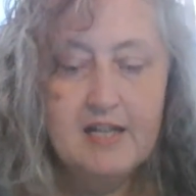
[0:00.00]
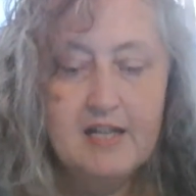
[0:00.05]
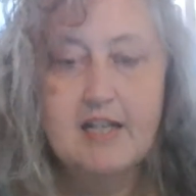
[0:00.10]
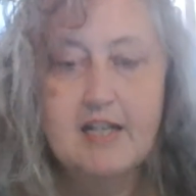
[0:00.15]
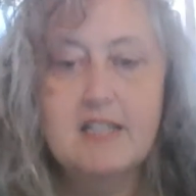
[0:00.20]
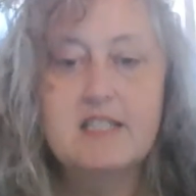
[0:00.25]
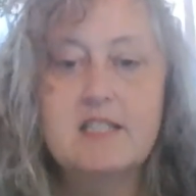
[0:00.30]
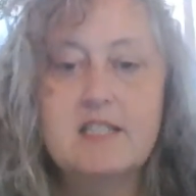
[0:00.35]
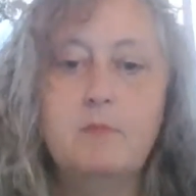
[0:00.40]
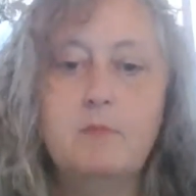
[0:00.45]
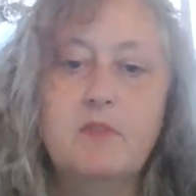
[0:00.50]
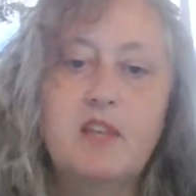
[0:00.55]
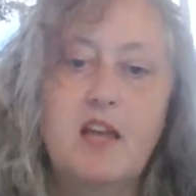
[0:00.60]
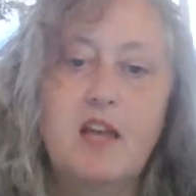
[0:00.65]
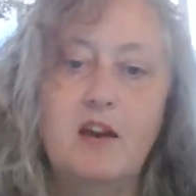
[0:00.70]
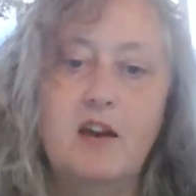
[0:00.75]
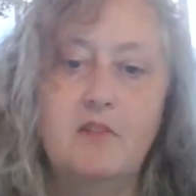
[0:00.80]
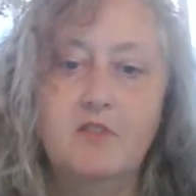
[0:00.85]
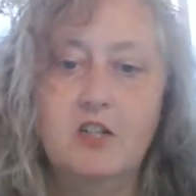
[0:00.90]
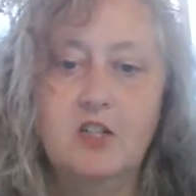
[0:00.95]
get some of the
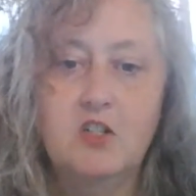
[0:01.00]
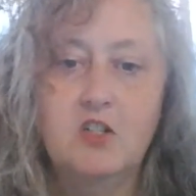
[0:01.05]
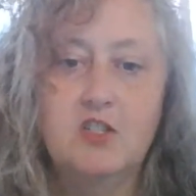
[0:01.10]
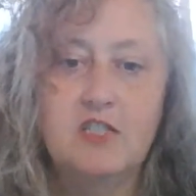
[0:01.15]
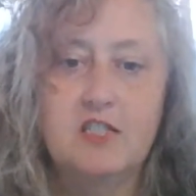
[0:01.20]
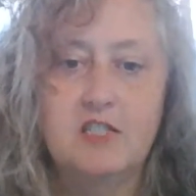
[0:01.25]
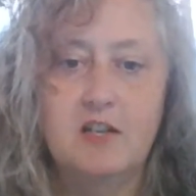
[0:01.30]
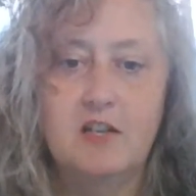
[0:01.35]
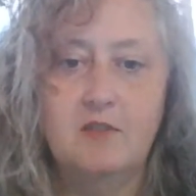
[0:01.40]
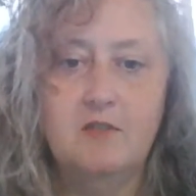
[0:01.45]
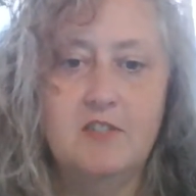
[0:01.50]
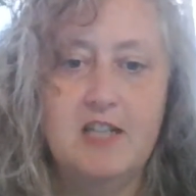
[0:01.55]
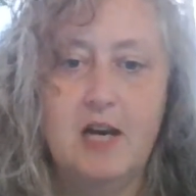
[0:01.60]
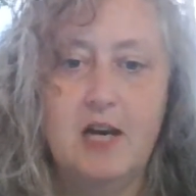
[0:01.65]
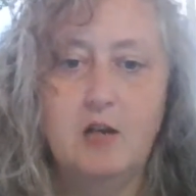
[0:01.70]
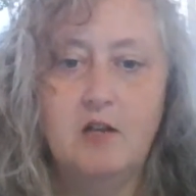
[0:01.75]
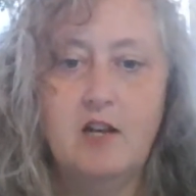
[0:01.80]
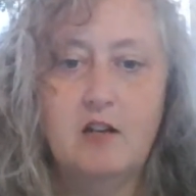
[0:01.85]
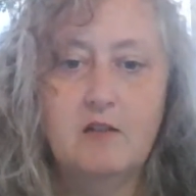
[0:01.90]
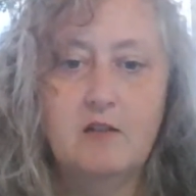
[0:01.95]
heavier stuff
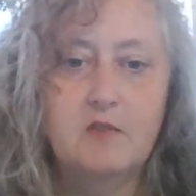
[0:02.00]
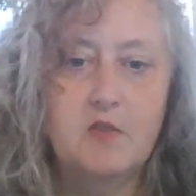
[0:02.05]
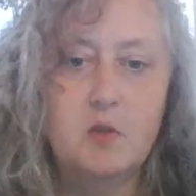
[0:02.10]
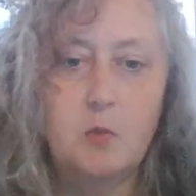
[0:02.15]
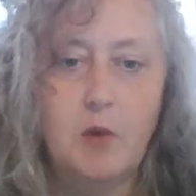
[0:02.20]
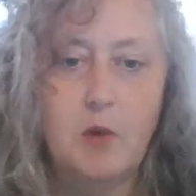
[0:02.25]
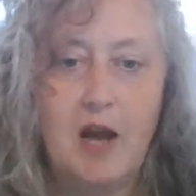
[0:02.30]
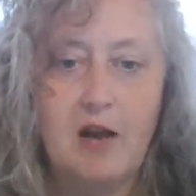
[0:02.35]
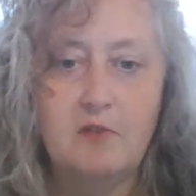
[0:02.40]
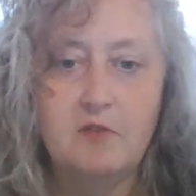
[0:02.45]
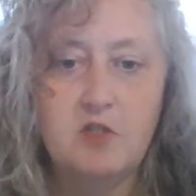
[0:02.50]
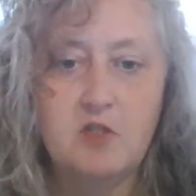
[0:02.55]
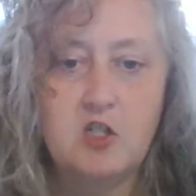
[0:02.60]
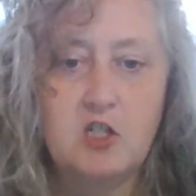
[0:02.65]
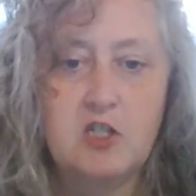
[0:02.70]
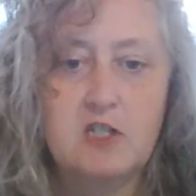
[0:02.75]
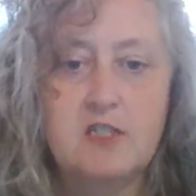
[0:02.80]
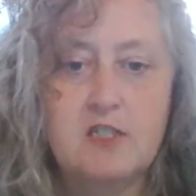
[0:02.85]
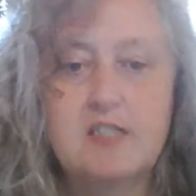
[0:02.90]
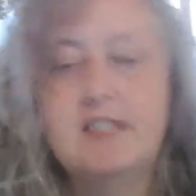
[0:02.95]
down out of the
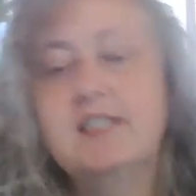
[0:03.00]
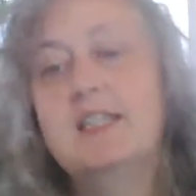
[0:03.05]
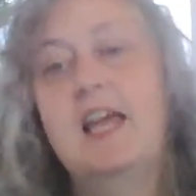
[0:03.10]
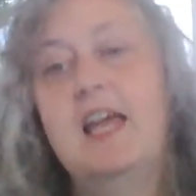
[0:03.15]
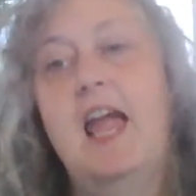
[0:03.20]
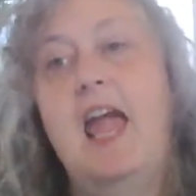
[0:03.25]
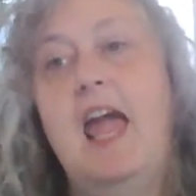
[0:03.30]
rafters